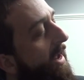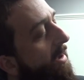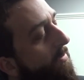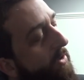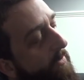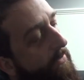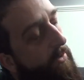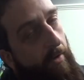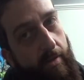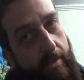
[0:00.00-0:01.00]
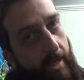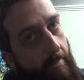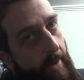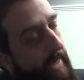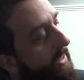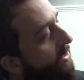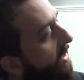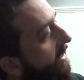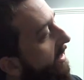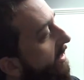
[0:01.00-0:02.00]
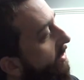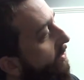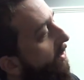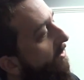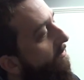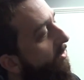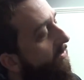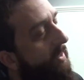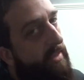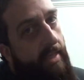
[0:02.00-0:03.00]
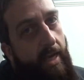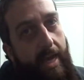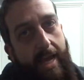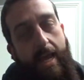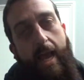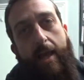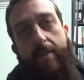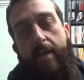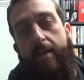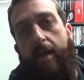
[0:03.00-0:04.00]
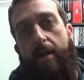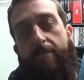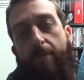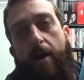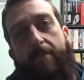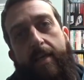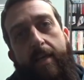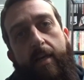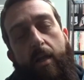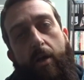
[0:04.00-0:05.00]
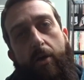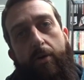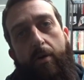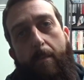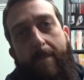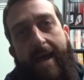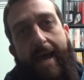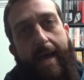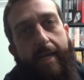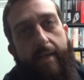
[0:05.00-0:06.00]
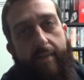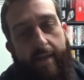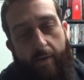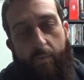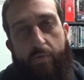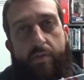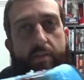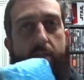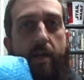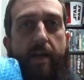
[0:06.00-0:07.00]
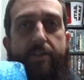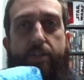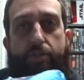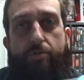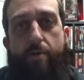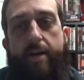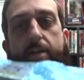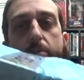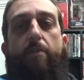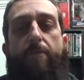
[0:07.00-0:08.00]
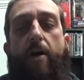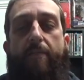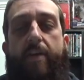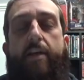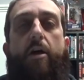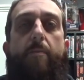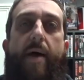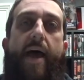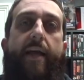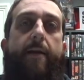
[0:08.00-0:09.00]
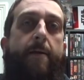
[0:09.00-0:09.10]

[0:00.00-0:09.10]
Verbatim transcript: how beautiful is that packaging 12 movies and then a five kilo bag that will slide straight into a five kilo bag